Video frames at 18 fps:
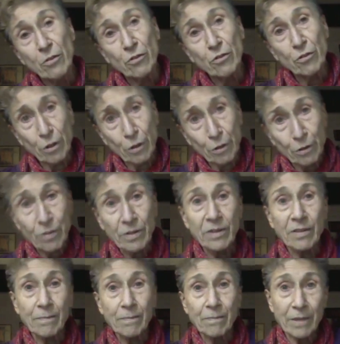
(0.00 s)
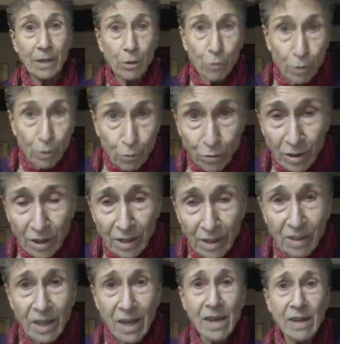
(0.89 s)
So they go to
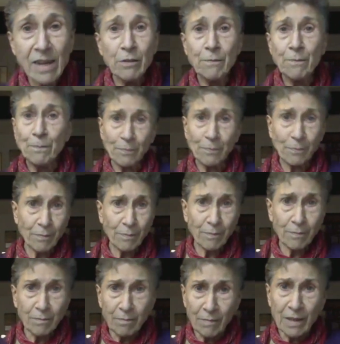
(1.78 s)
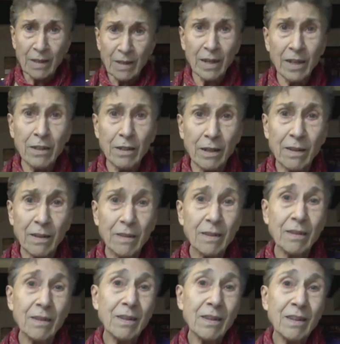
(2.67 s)
the town, and
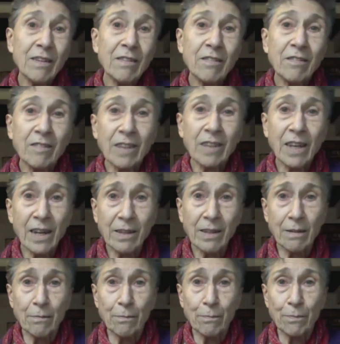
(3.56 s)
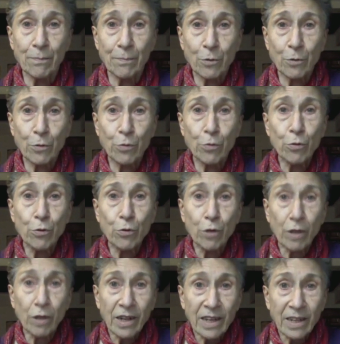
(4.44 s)
instead, through
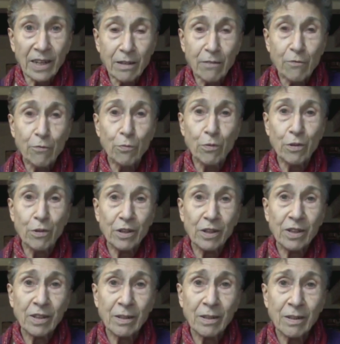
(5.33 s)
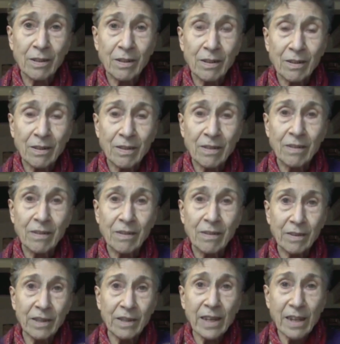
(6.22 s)
collective work,
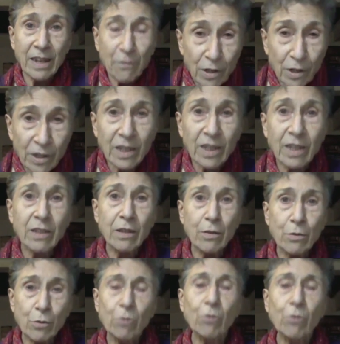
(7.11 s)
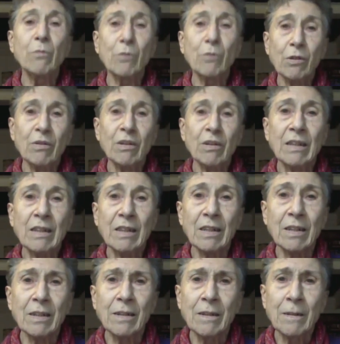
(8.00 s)
they have created a new
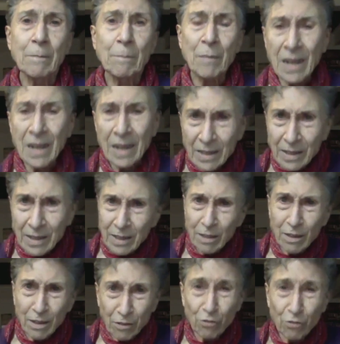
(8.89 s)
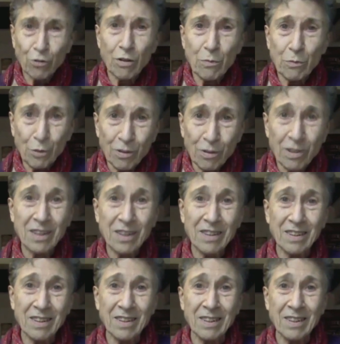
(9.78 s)
community. And in this
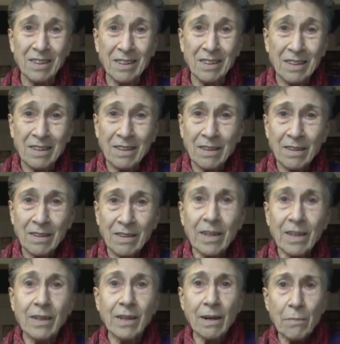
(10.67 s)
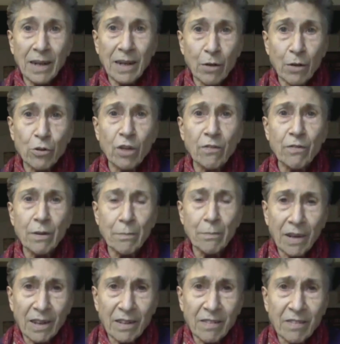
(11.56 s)
community, they come out of
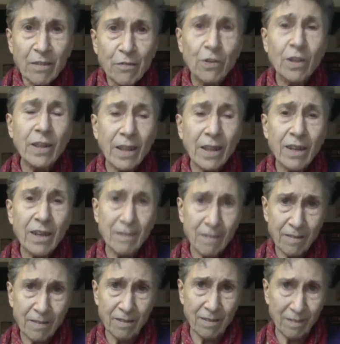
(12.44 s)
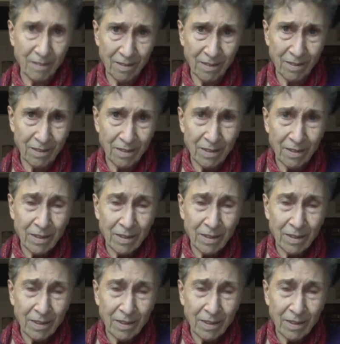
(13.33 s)
a massive crisis.